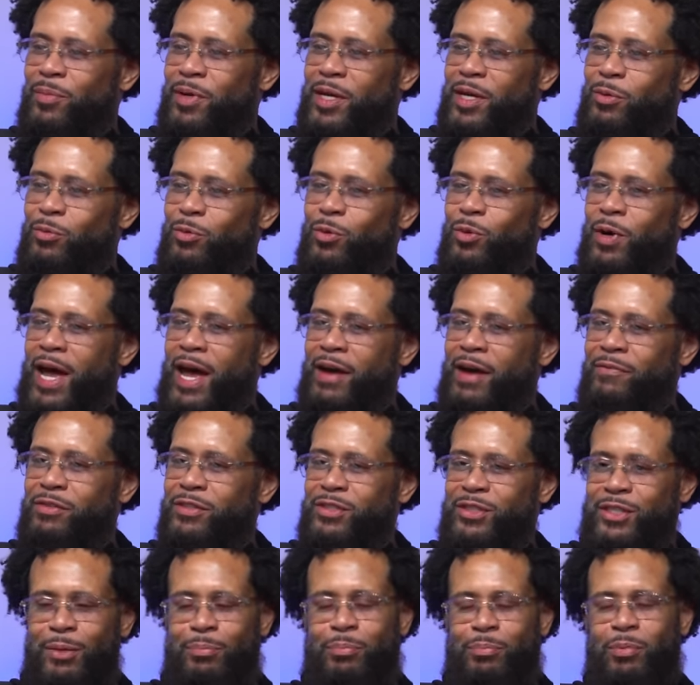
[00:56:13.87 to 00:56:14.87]
He will have a
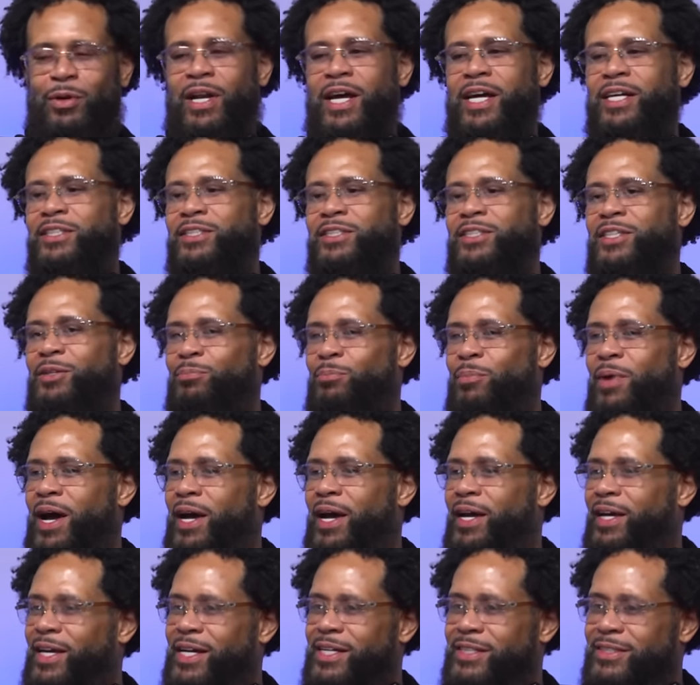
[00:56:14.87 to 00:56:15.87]
stipulation that
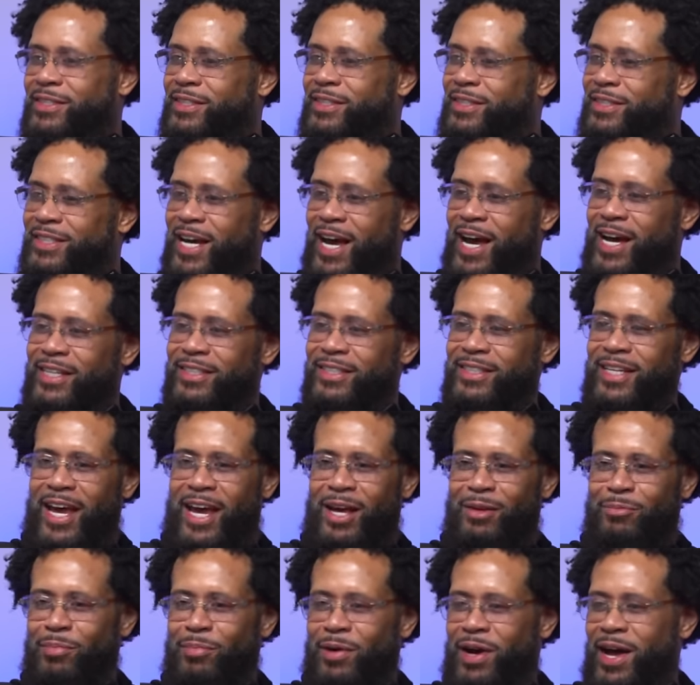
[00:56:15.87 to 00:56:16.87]
Mike has to tie his
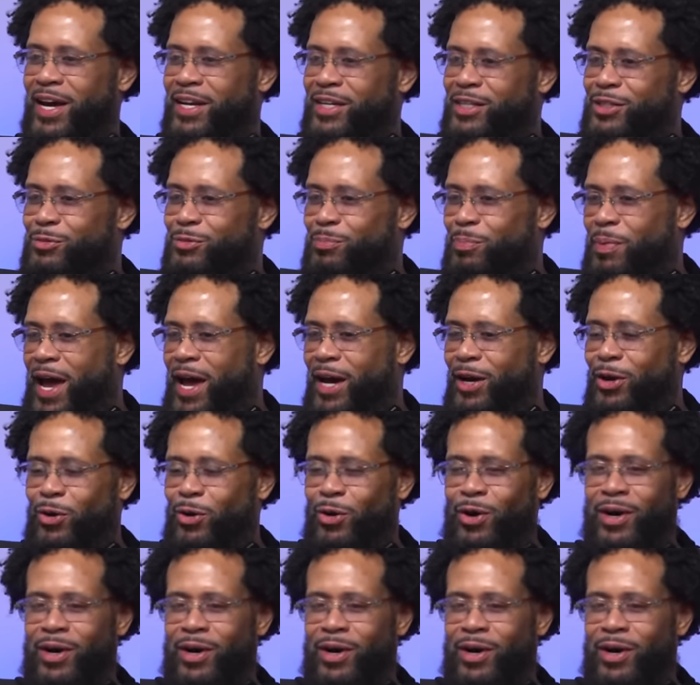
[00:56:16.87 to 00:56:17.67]
hand behind his back, or